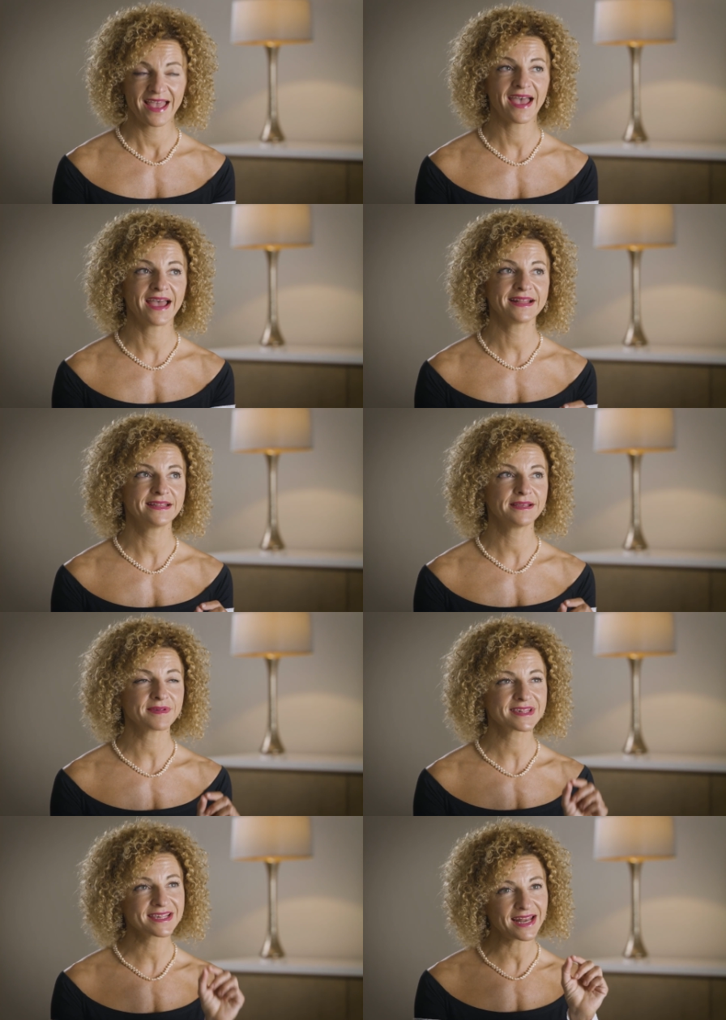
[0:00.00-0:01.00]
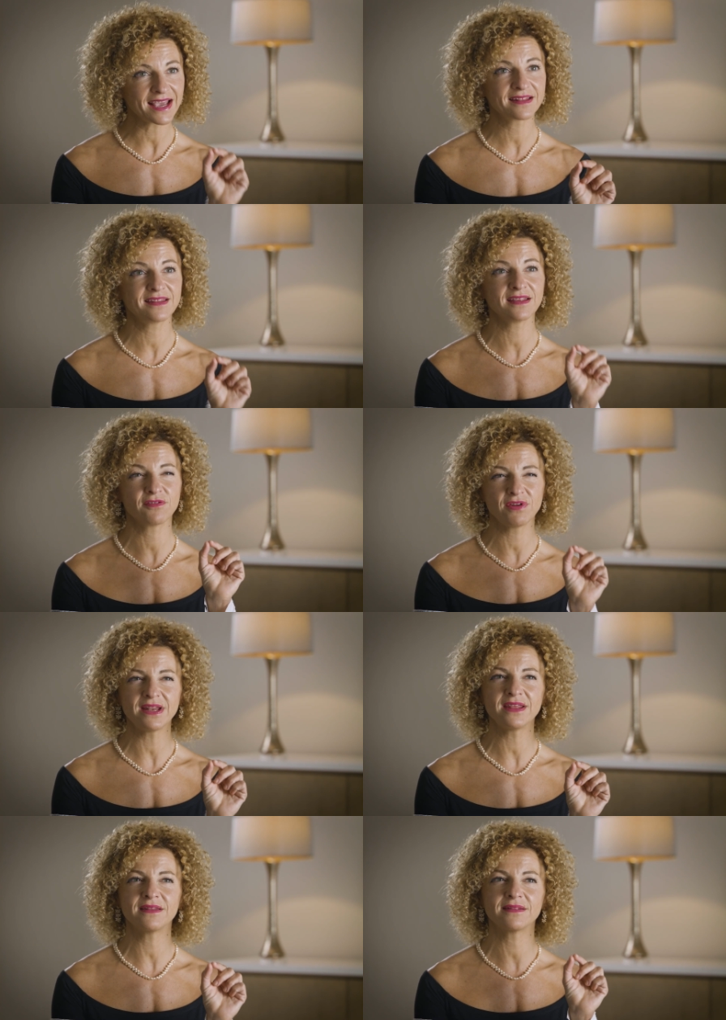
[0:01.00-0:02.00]
and uh, selecting
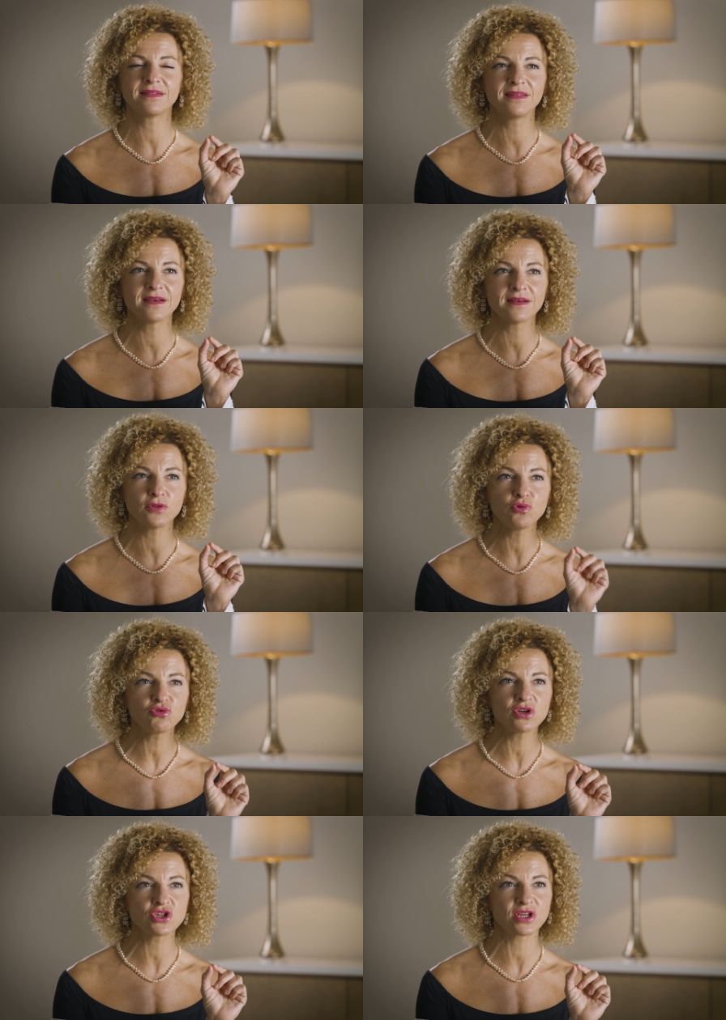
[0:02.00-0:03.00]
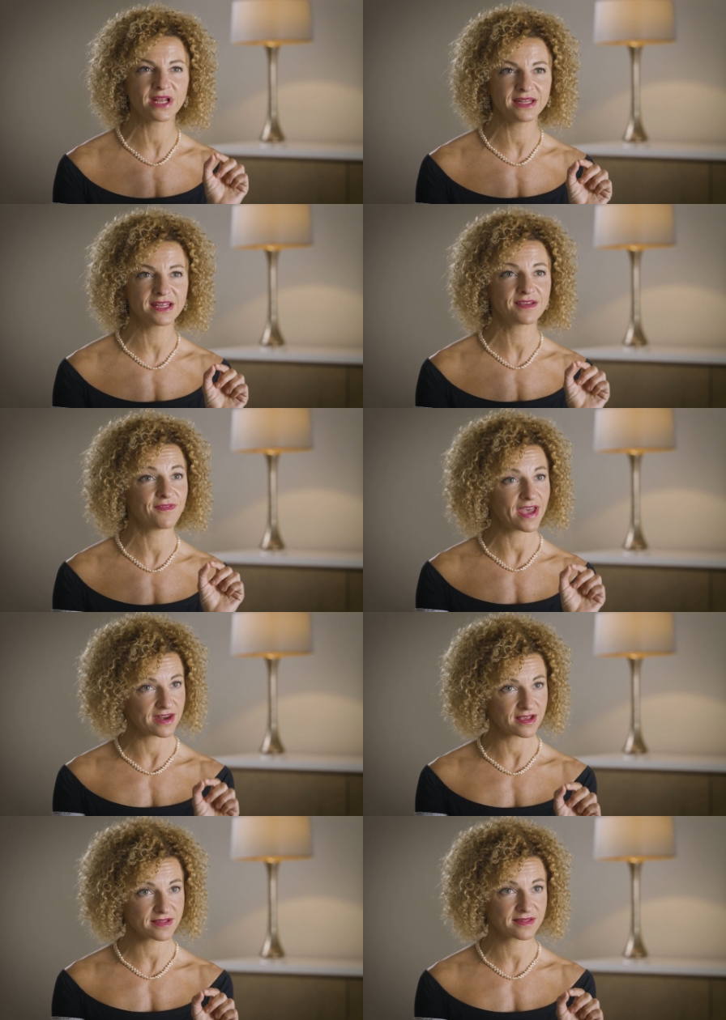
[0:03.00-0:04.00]
really the nutrigenetic
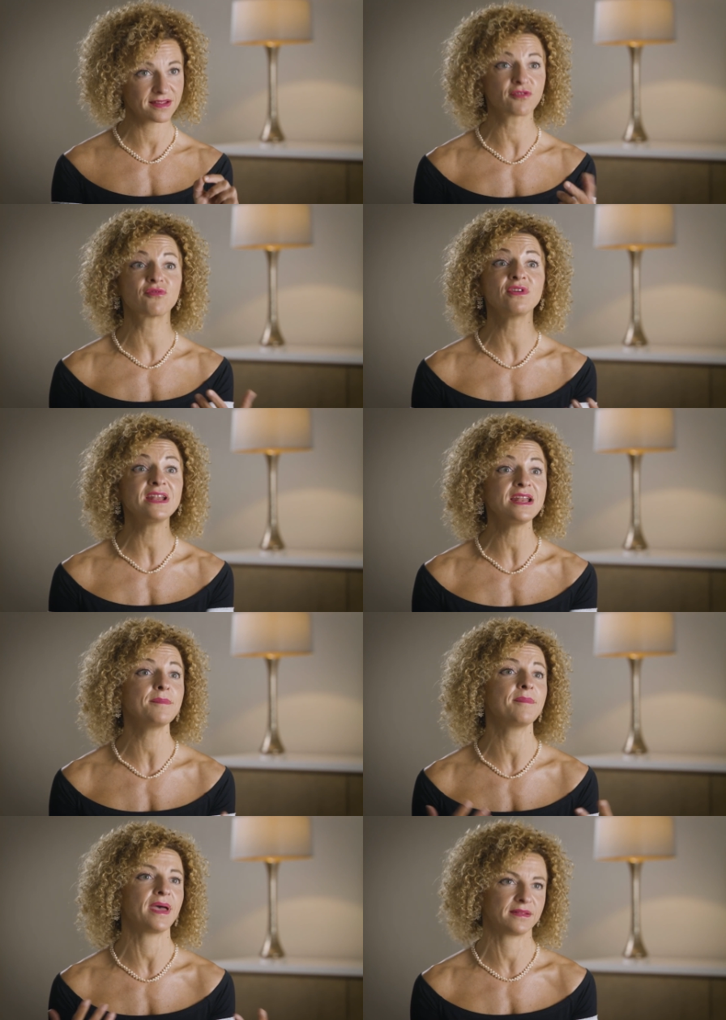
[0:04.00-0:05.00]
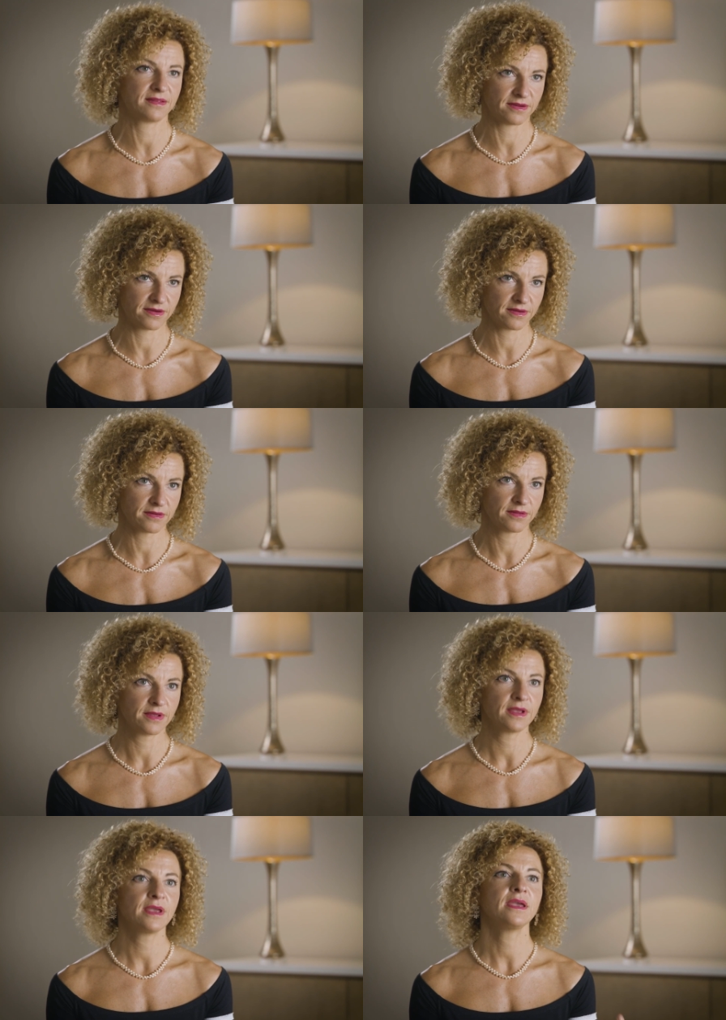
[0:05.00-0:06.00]
variants that really matter
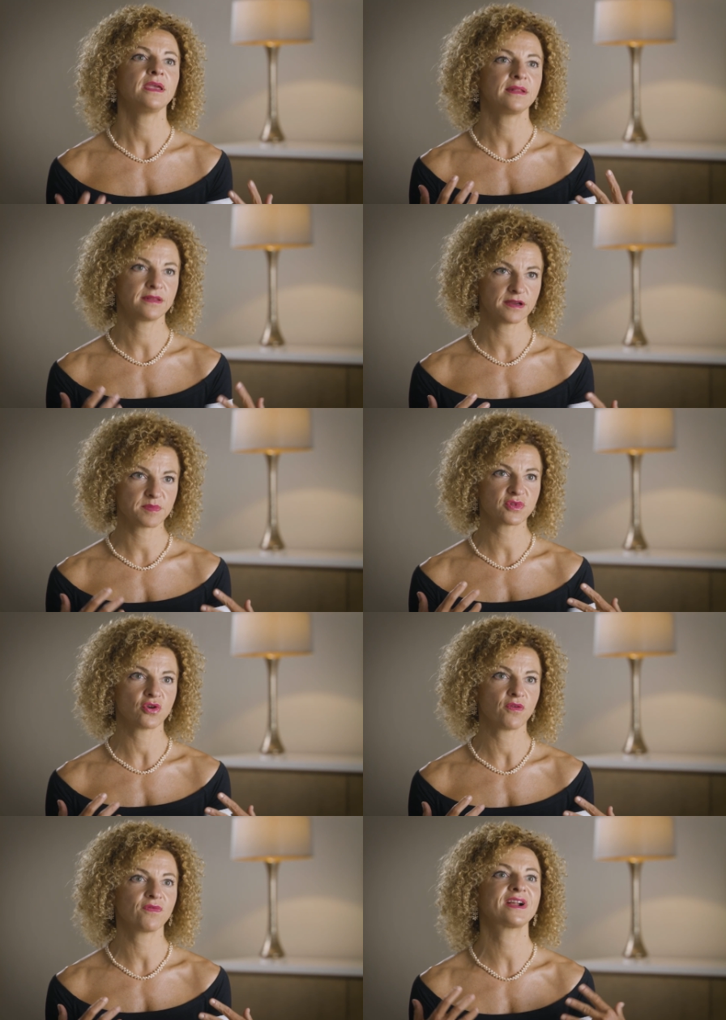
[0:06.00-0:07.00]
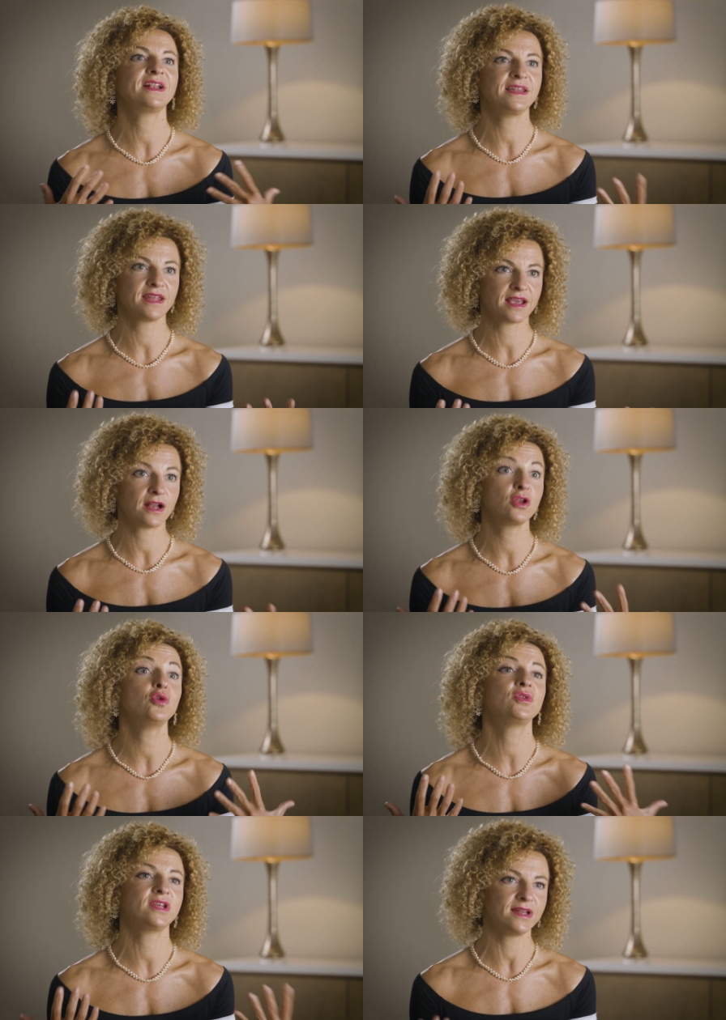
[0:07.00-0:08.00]
in terms of clinical
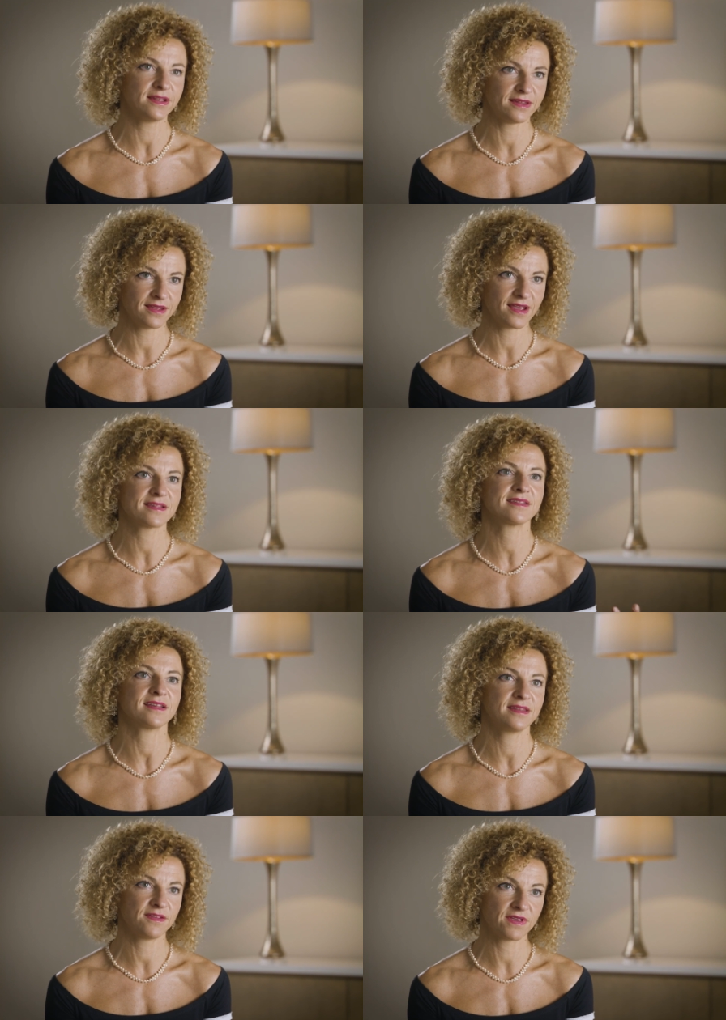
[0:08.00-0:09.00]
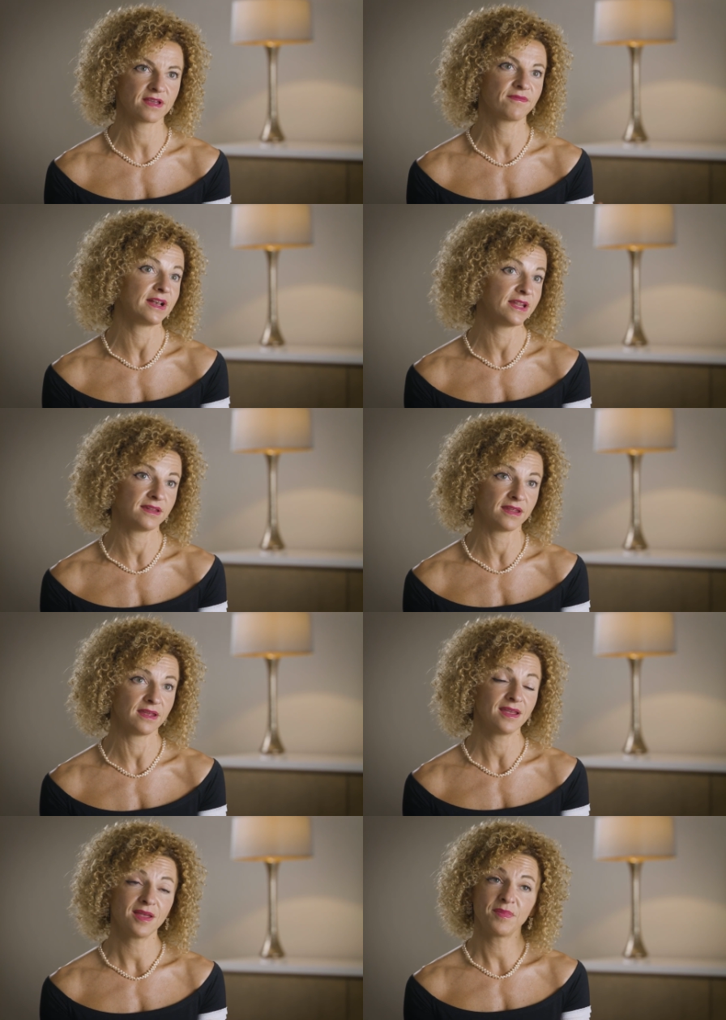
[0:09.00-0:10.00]
utility and scientific validity.